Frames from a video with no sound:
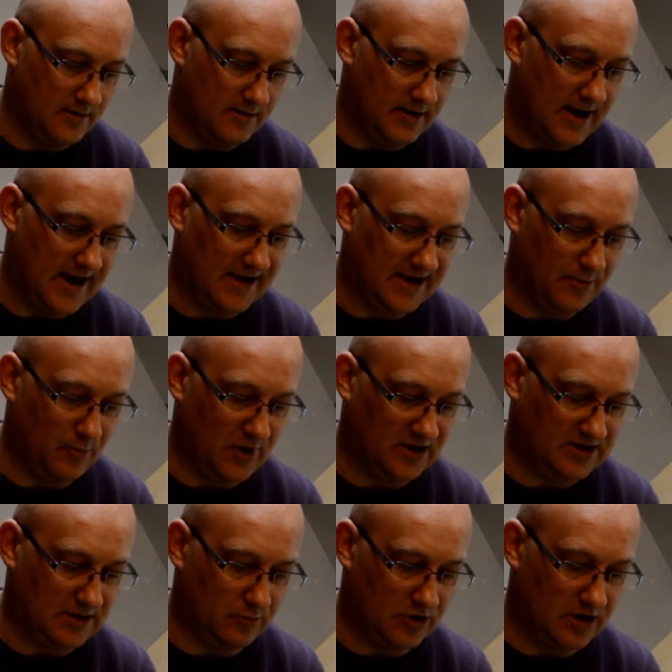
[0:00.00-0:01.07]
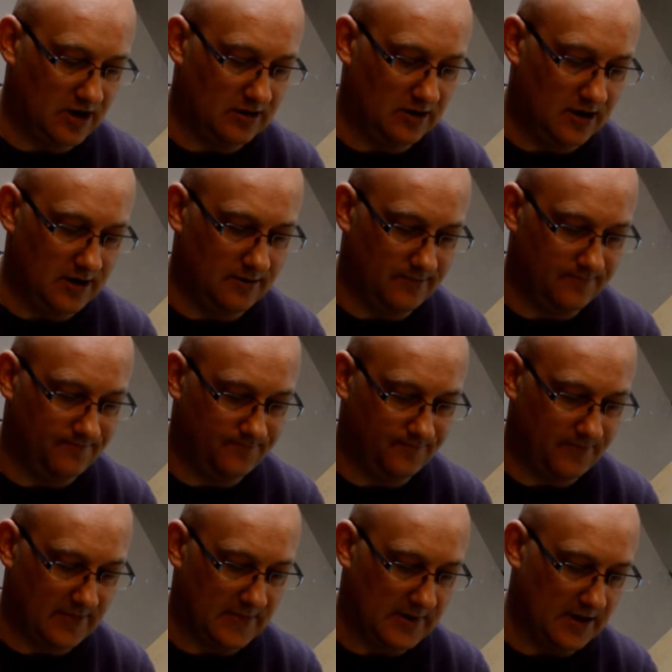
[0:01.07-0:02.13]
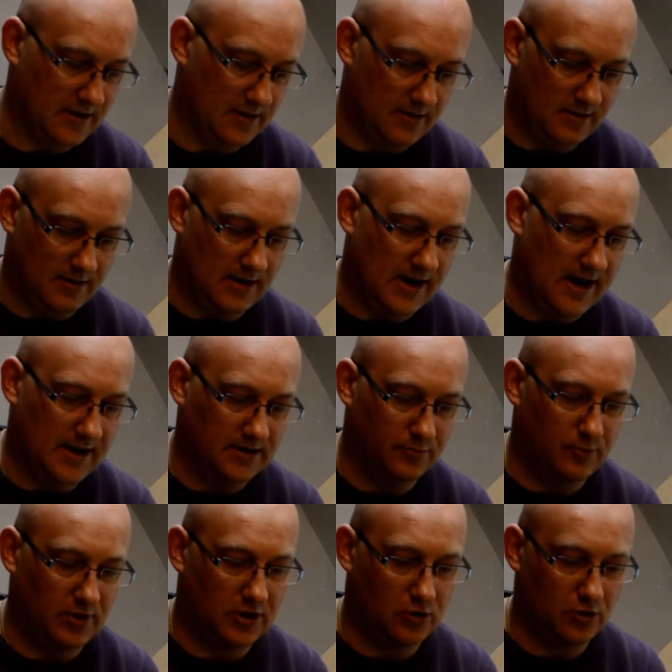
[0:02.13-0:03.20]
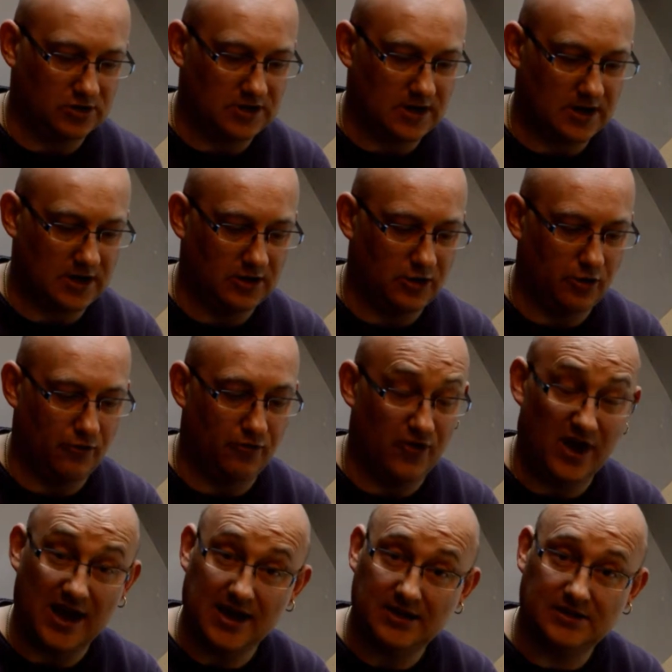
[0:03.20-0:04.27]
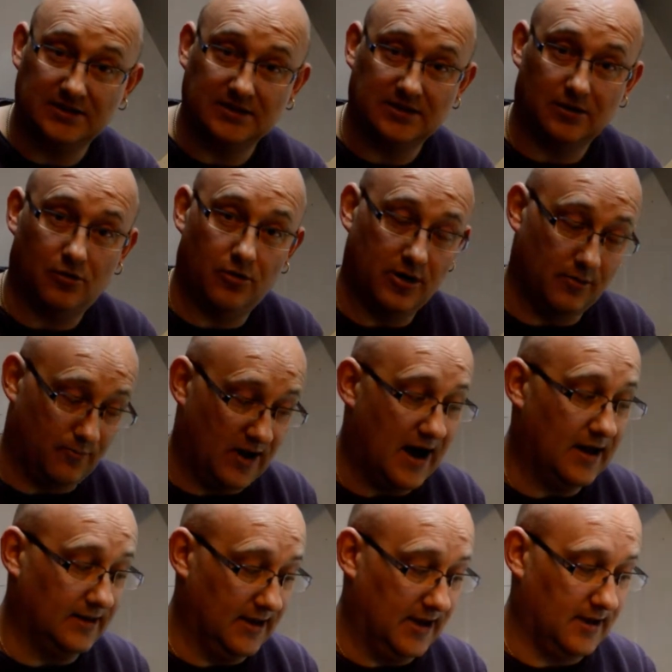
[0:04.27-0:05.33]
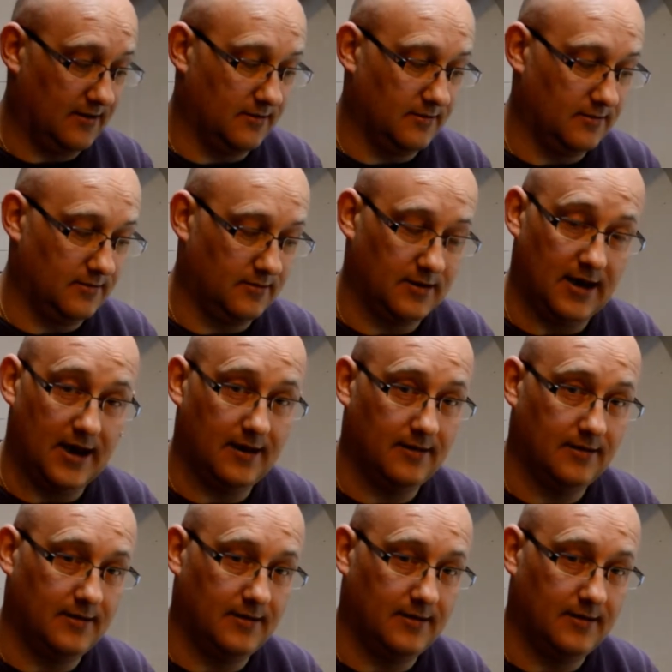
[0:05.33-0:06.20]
I can mix up colour, and because I can do this on the palette, yeah,